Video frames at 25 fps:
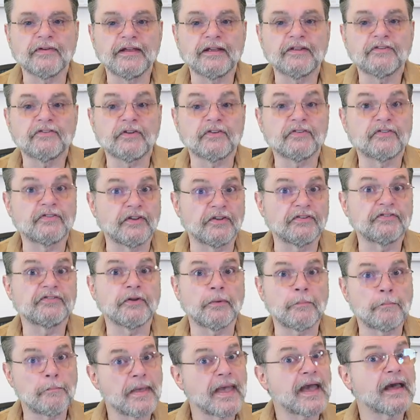it's
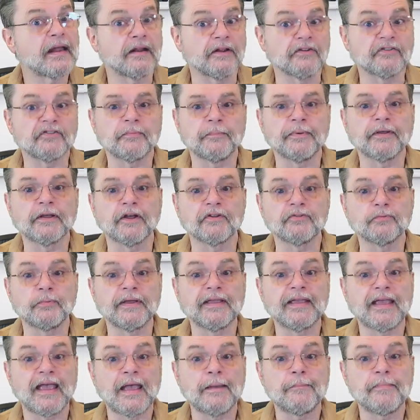system managed because we
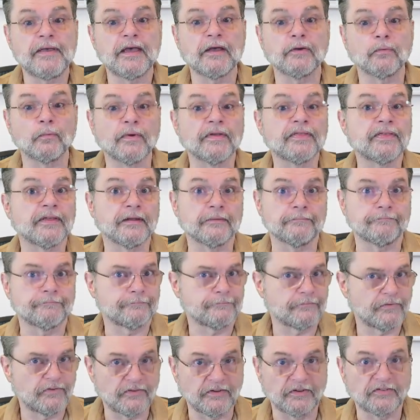came in with
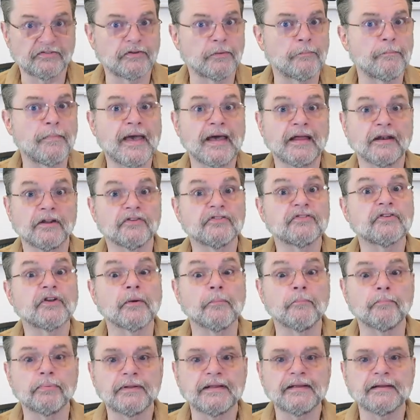it system managed
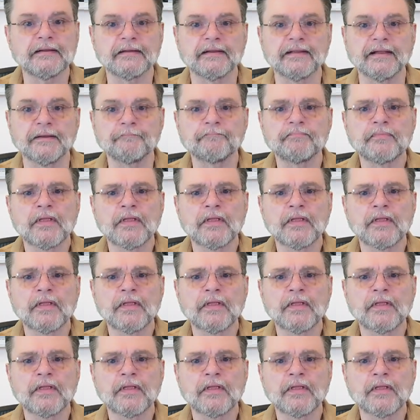completely.